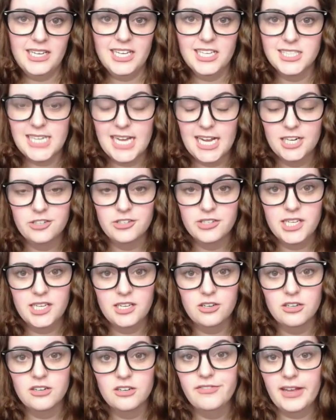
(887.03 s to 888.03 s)

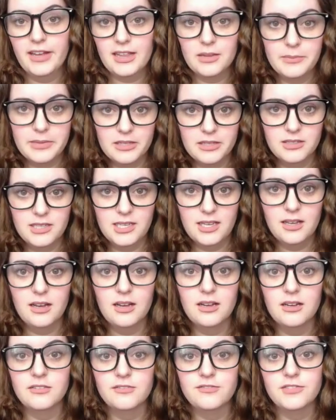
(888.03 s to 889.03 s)
integrity, or availability
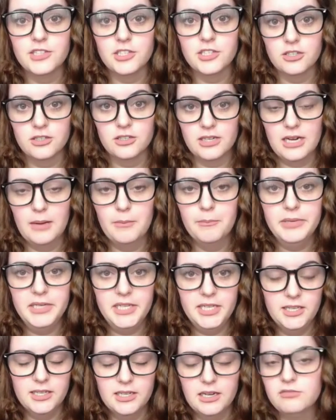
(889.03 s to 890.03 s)
of your
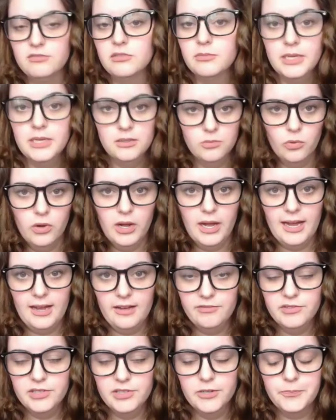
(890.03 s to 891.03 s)
company, government, what
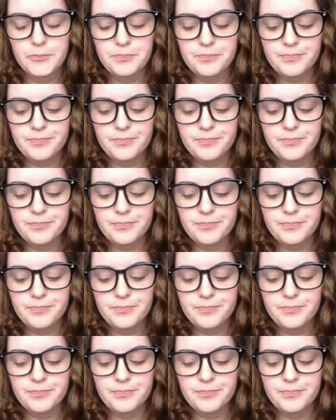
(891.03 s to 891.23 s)
have you.